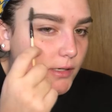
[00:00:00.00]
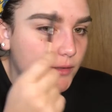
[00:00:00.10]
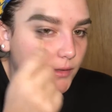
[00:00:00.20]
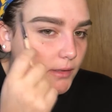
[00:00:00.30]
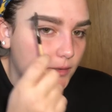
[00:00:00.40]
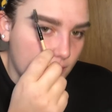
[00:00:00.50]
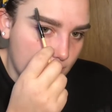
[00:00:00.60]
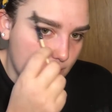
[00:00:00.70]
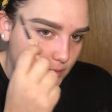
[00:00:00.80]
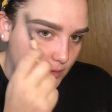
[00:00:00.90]
go like this,
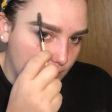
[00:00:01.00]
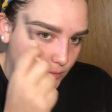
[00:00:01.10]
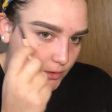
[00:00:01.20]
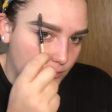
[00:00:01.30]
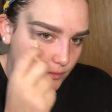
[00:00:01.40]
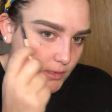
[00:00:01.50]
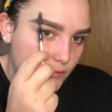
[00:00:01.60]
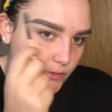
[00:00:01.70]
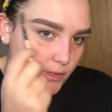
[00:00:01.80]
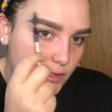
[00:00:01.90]
and then I'm going to go down
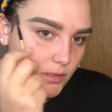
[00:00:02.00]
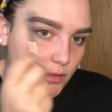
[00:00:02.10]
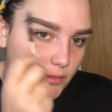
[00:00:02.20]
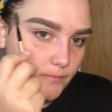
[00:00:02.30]
right here.